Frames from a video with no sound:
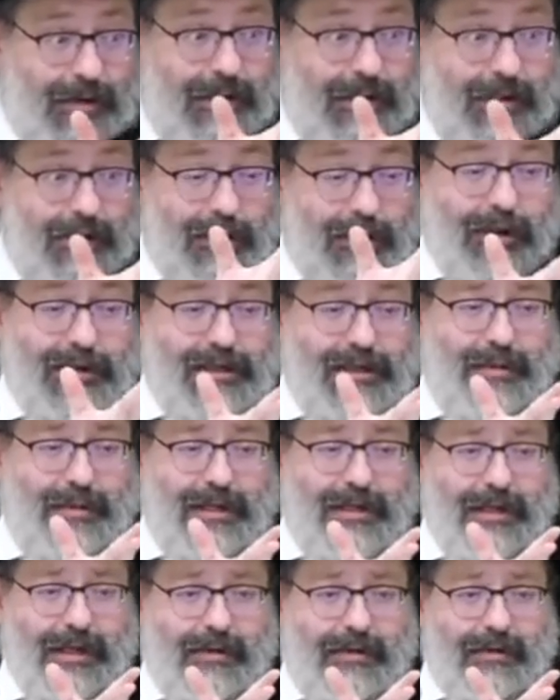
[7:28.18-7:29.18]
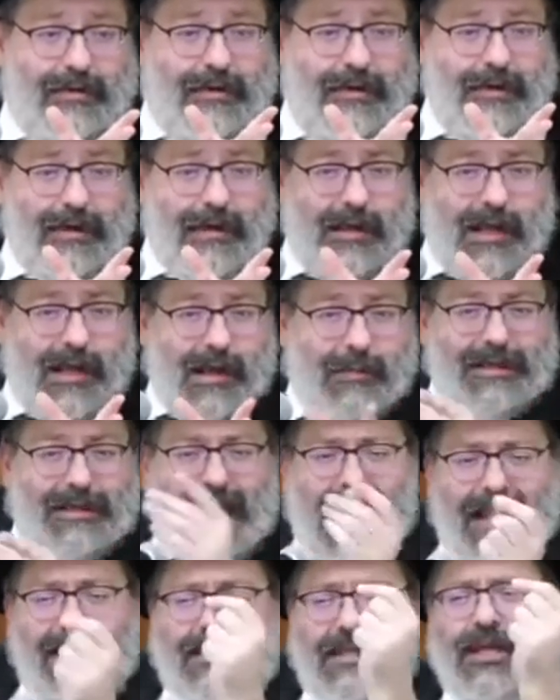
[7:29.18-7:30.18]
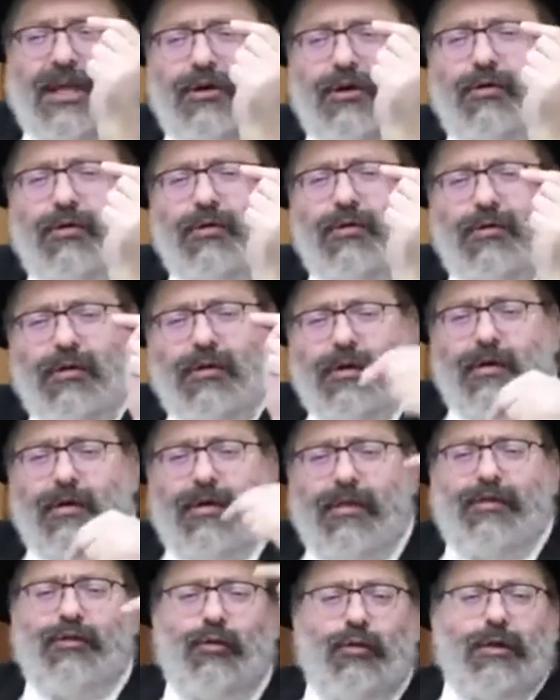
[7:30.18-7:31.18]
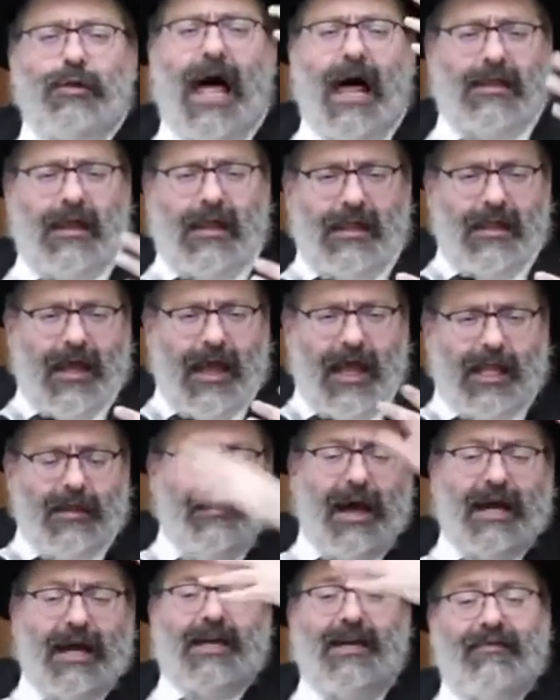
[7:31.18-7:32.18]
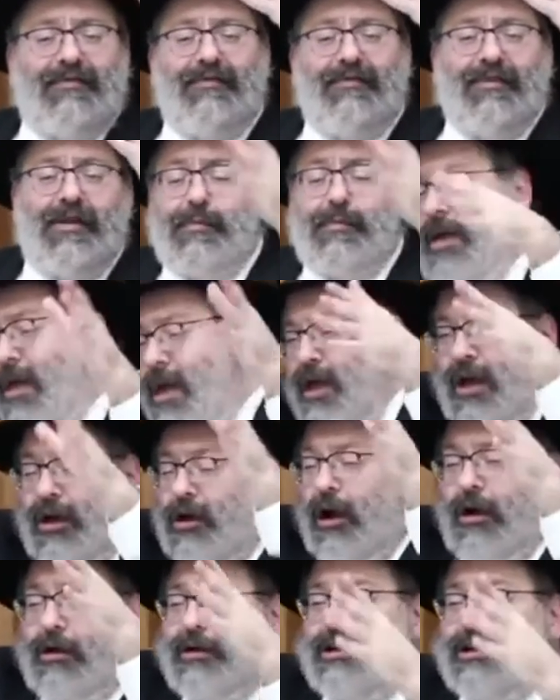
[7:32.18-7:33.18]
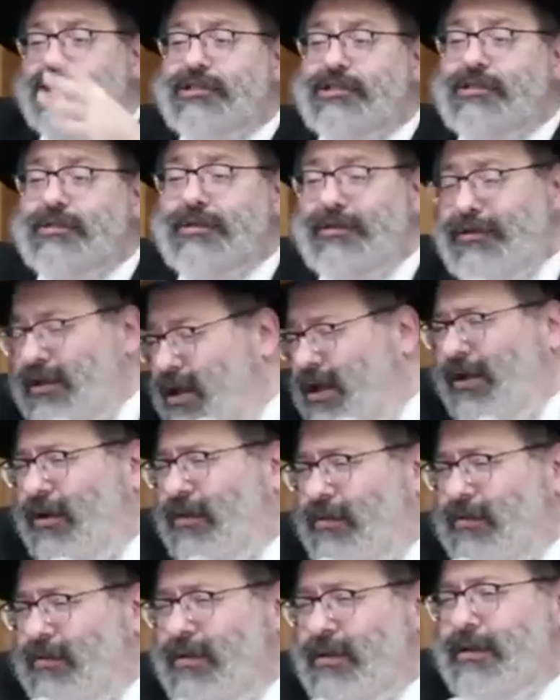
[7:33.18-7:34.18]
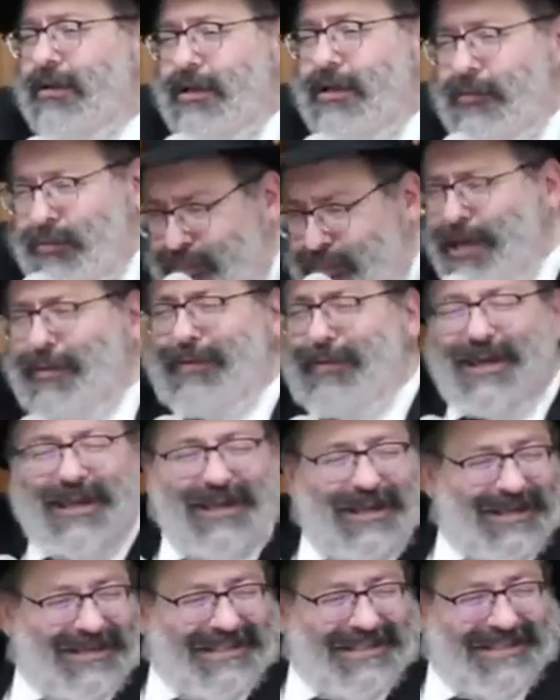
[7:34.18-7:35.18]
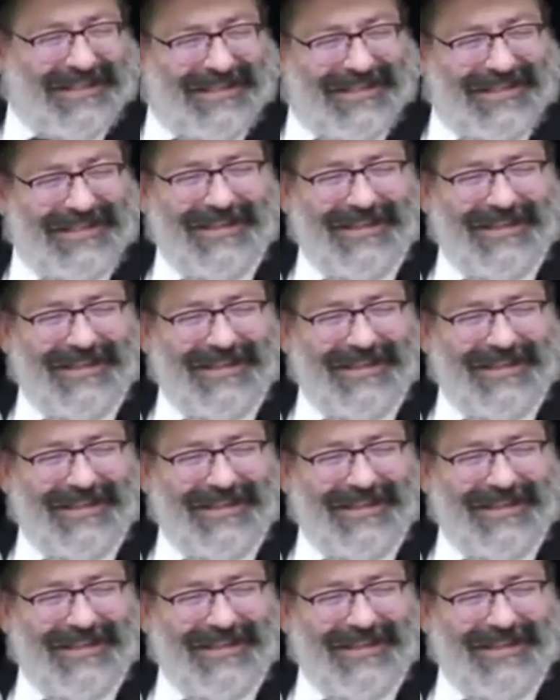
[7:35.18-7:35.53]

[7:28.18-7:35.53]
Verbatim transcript: The ultimate tikkun. But not tikkun through La La Land, makifim, garnished. No. Pnimiyus.